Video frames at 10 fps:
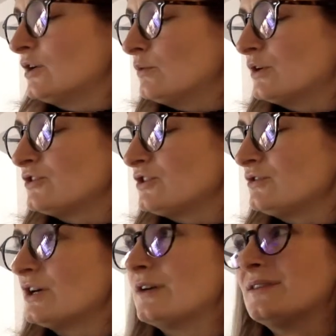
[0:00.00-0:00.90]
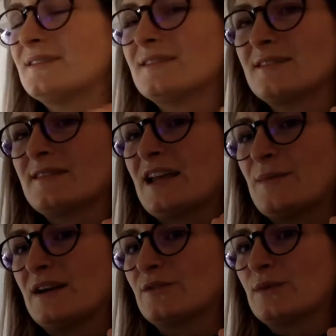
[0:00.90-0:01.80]
What do you know this is the same
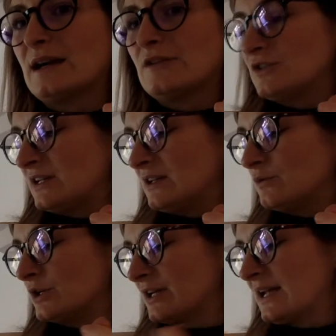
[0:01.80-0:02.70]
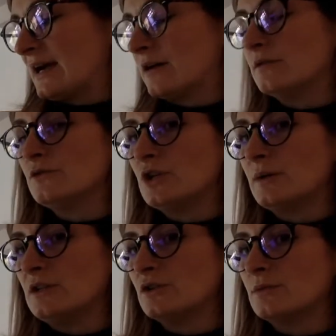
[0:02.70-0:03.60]
as without doing any working out,
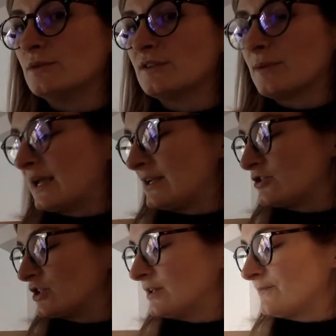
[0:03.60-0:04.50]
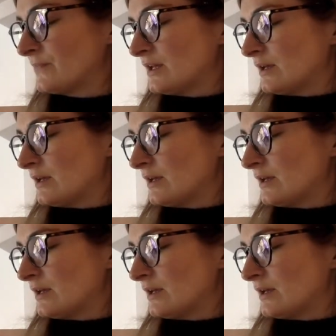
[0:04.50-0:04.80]
knowing your multiplication?